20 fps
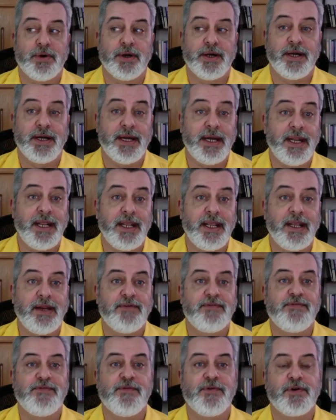
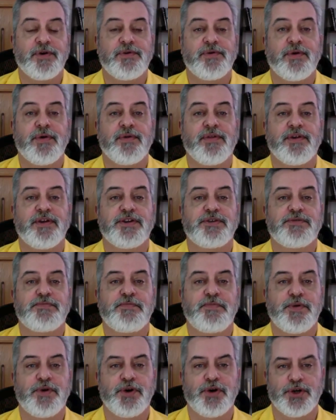need for growth is
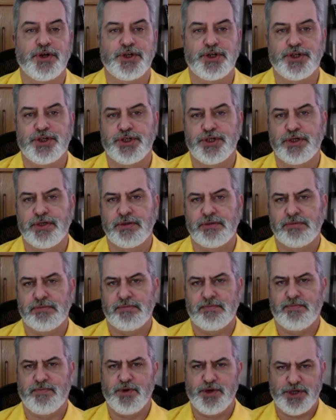
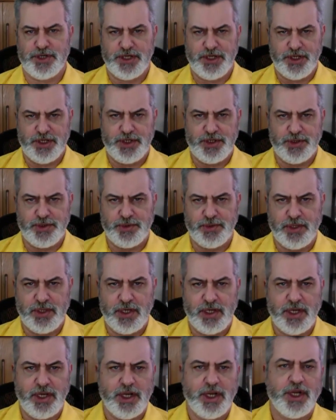pushing you
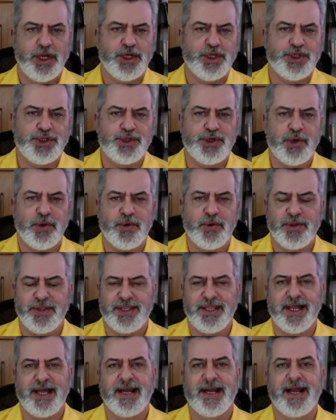
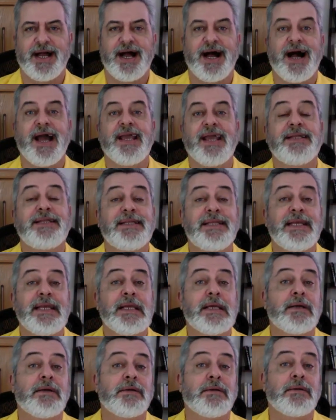toward that
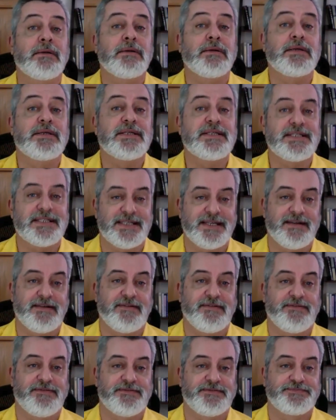ideal
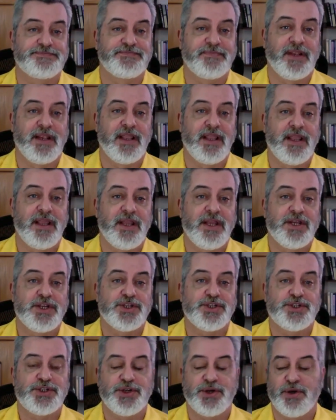self.
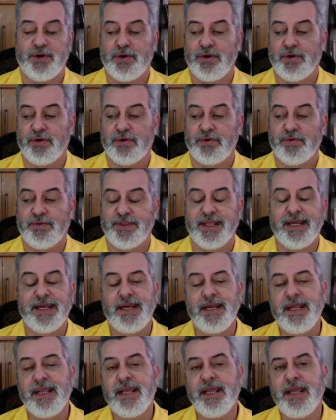So the
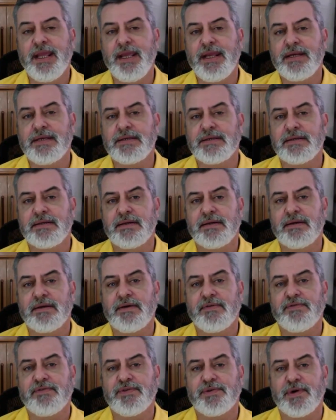need
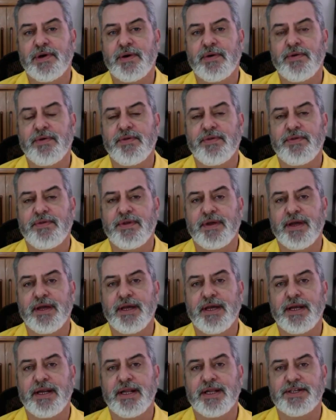of growth,
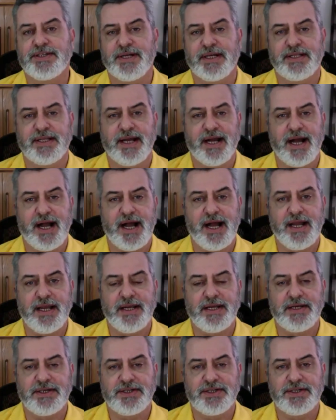it is at the
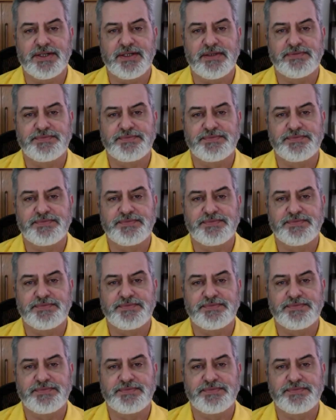highest,